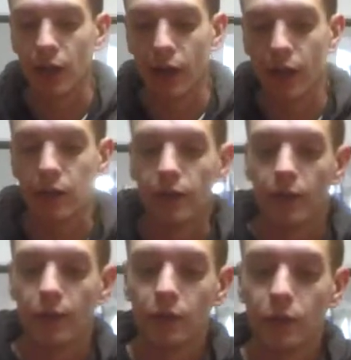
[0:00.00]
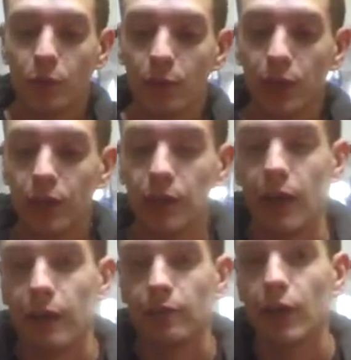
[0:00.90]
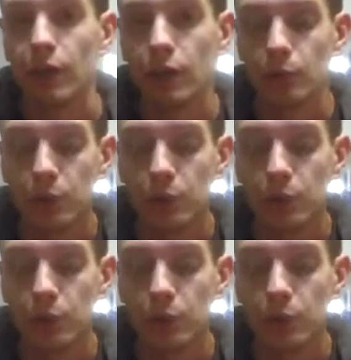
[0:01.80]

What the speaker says: and this will be a very good